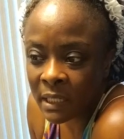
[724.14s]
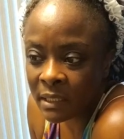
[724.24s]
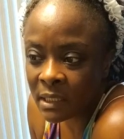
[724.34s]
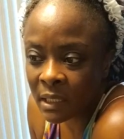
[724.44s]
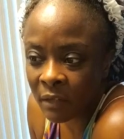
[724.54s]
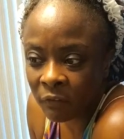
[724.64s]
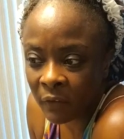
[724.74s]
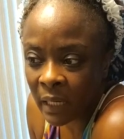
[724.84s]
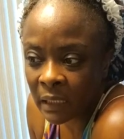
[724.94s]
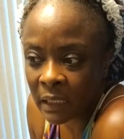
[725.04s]
is
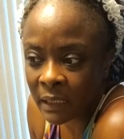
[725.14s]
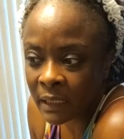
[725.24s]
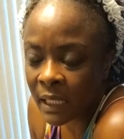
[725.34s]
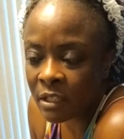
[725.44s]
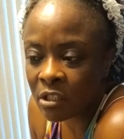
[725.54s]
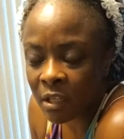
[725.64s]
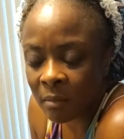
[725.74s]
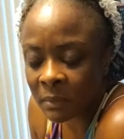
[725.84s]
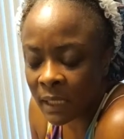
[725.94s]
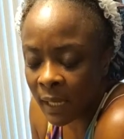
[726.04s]
different. And then
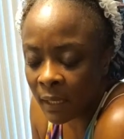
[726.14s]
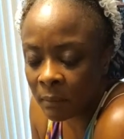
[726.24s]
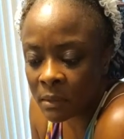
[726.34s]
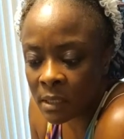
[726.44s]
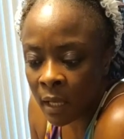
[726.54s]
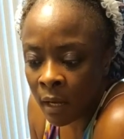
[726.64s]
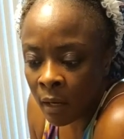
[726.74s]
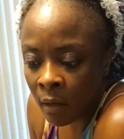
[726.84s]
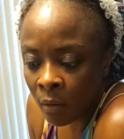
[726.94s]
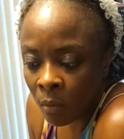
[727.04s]
sometimes
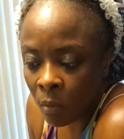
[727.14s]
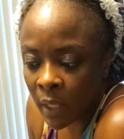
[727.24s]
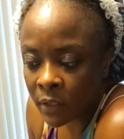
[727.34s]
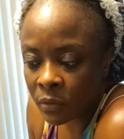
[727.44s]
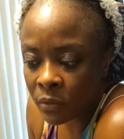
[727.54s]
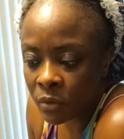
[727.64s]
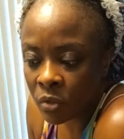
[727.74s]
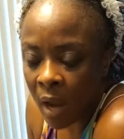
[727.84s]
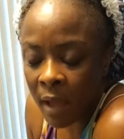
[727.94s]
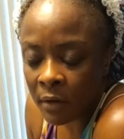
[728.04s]
when you
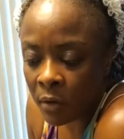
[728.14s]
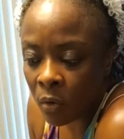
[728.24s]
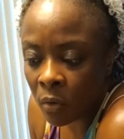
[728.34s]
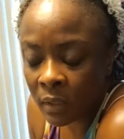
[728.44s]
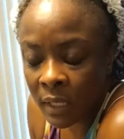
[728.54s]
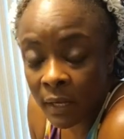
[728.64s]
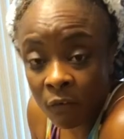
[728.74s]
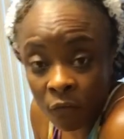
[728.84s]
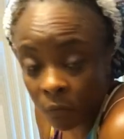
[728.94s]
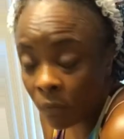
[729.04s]
try to go
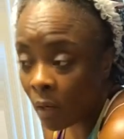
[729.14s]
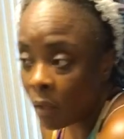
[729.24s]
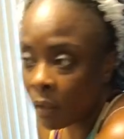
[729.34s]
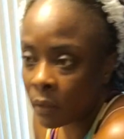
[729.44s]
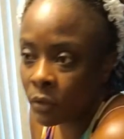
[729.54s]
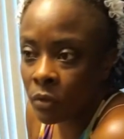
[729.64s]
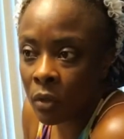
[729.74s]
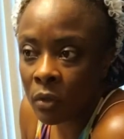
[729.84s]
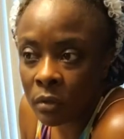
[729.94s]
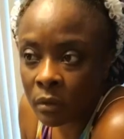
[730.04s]
live, uh, you
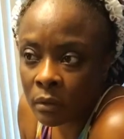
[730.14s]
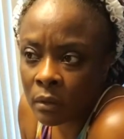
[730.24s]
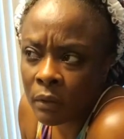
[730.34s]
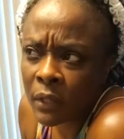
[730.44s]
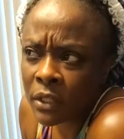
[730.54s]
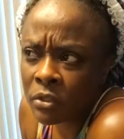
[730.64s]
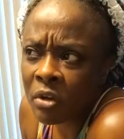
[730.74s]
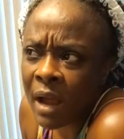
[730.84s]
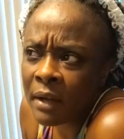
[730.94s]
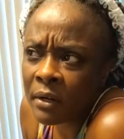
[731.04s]
know, when you
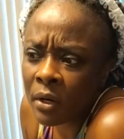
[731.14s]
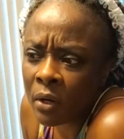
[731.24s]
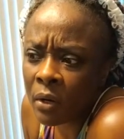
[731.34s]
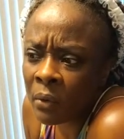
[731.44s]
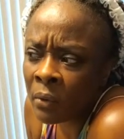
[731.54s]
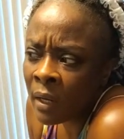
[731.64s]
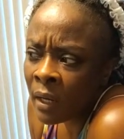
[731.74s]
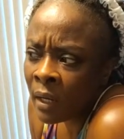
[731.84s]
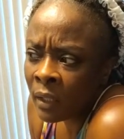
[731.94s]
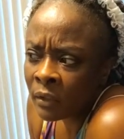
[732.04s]
try to go
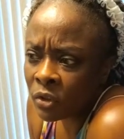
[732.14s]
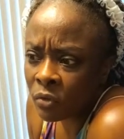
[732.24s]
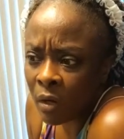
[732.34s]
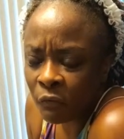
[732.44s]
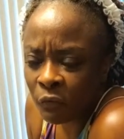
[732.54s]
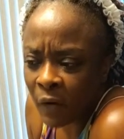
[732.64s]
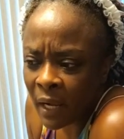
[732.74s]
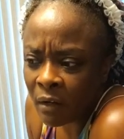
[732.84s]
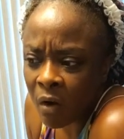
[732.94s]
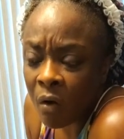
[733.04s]
to a
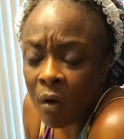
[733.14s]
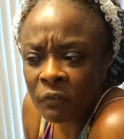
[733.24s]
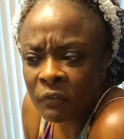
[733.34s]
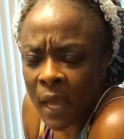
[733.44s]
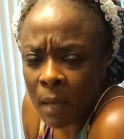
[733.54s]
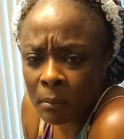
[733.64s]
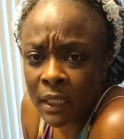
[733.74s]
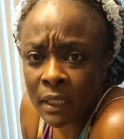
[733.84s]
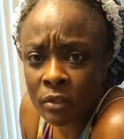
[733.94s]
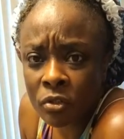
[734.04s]
friend or a
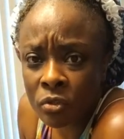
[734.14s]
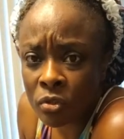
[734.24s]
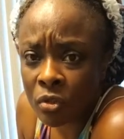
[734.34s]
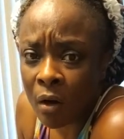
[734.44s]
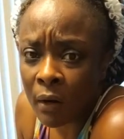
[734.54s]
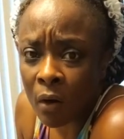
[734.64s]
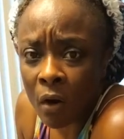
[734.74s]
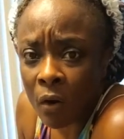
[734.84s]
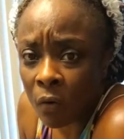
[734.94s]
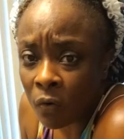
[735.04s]
family to start
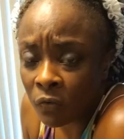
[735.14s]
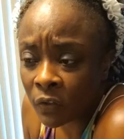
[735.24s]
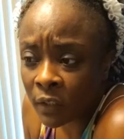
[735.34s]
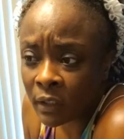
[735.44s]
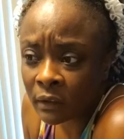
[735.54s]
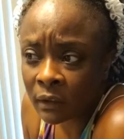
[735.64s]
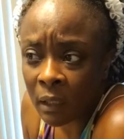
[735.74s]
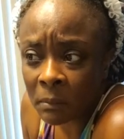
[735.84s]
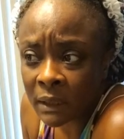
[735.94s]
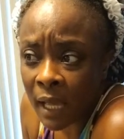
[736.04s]
all over,
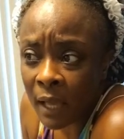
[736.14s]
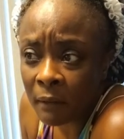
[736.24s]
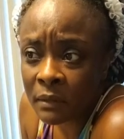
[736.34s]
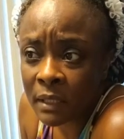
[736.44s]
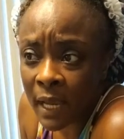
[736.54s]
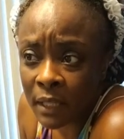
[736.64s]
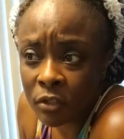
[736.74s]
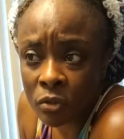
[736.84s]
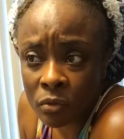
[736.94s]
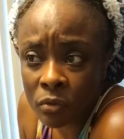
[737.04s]
sometimes they
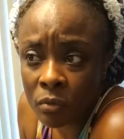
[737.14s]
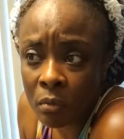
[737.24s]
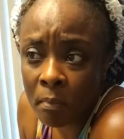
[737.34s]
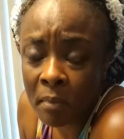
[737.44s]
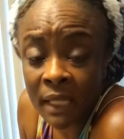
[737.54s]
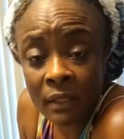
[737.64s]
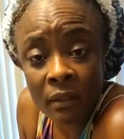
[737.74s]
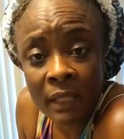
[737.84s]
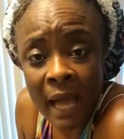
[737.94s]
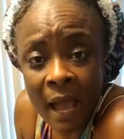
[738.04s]
too make
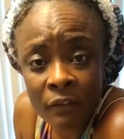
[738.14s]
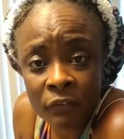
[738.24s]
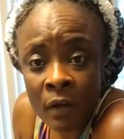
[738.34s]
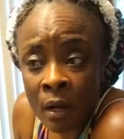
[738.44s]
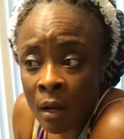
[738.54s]
your life